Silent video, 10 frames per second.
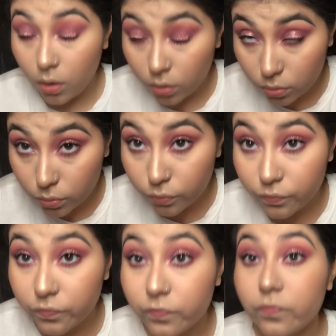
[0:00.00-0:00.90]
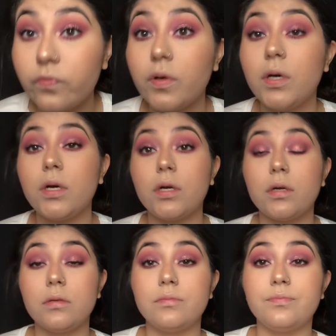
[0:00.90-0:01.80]
Oh,
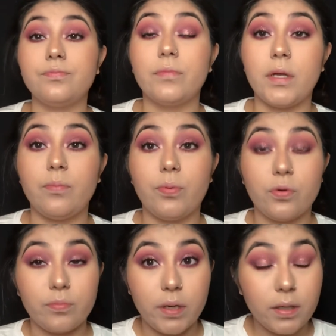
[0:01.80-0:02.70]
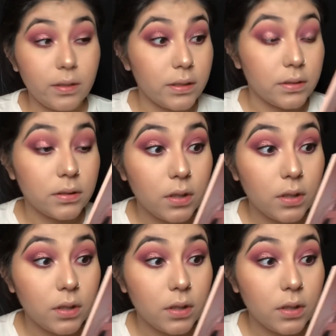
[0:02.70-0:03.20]
look, I poked my eye.